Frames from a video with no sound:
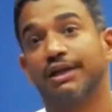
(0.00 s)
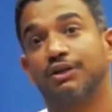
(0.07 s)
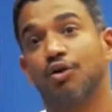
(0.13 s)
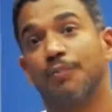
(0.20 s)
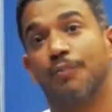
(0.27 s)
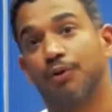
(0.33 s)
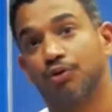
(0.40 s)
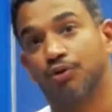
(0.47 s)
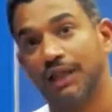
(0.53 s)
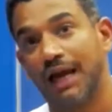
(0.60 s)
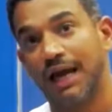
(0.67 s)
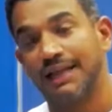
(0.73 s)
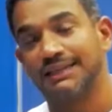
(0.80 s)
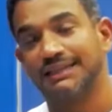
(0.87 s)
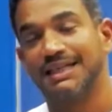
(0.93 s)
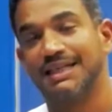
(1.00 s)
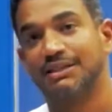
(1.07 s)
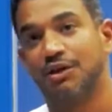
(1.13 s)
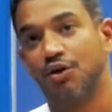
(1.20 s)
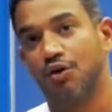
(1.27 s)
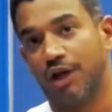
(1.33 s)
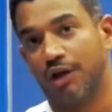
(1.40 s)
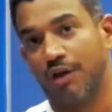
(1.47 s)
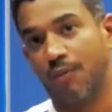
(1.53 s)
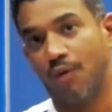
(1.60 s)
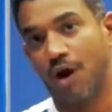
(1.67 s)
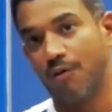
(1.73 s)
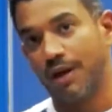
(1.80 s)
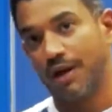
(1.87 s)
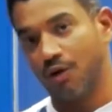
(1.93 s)
You cannot find a
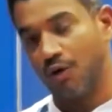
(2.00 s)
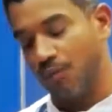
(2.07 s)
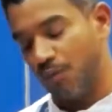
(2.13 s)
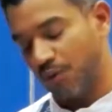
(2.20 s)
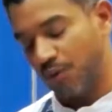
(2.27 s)
contract.